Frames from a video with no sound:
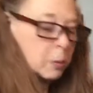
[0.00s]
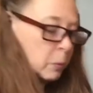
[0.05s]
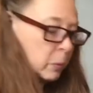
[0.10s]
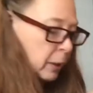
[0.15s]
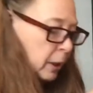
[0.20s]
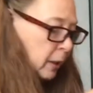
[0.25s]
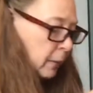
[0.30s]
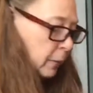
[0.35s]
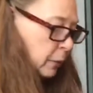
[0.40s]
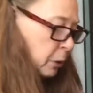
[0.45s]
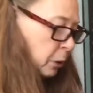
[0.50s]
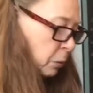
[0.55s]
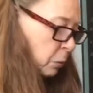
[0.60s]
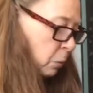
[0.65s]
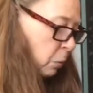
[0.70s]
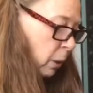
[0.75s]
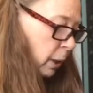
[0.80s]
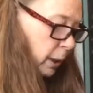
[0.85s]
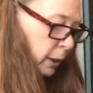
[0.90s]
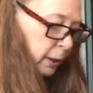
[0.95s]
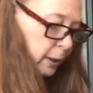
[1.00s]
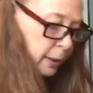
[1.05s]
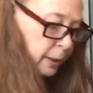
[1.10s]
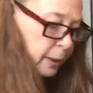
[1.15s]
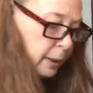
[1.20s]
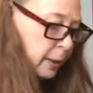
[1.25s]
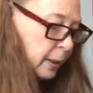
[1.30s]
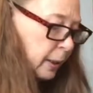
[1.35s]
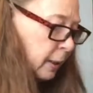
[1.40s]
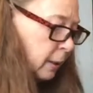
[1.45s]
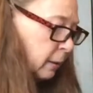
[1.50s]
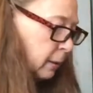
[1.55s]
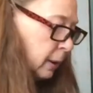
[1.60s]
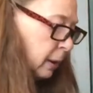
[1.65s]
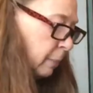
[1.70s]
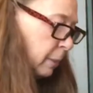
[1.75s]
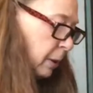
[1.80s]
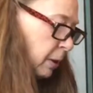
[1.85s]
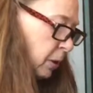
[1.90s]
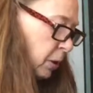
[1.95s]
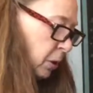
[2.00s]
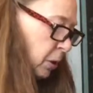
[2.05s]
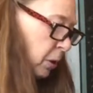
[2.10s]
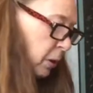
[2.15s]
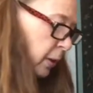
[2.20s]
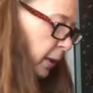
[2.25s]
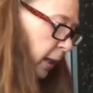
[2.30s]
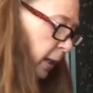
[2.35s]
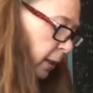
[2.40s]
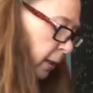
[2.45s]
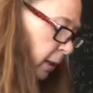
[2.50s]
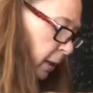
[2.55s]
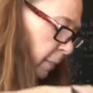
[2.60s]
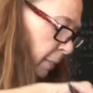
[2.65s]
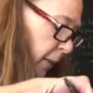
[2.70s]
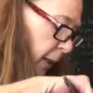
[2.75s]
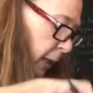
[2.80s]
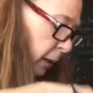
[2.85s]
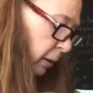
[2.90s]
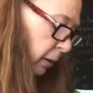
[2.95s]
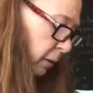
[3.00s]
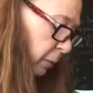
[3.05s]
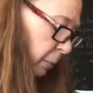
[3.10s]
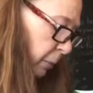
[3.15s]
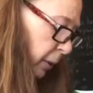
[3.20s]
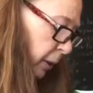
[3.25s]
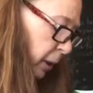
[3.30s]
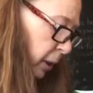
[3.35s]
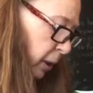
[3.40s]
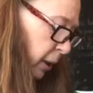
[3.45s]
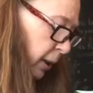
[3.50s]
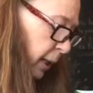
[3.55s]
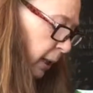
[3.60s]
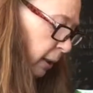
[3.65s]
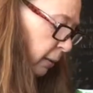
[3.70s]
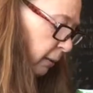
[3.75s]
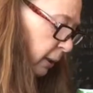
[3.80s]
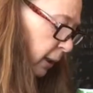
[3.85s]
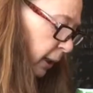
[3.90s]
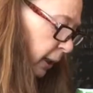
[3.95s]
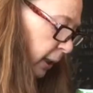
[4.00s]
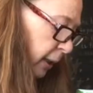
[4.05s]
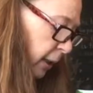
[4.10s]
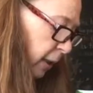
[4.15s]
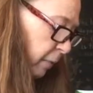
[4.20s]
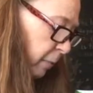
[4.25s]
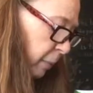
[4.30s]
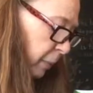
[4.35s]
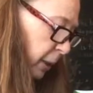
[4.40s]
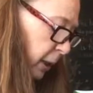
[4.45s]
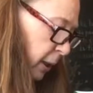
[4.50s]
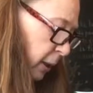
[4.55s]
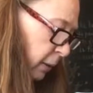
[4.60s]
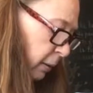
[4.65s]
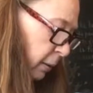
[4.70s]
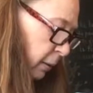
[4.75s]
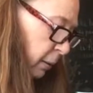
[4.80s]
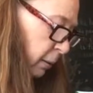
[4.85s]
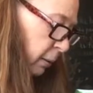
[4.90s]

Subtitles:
whatever you want in there. Let me stir that up. That looks pretty good. That looks like enough beans.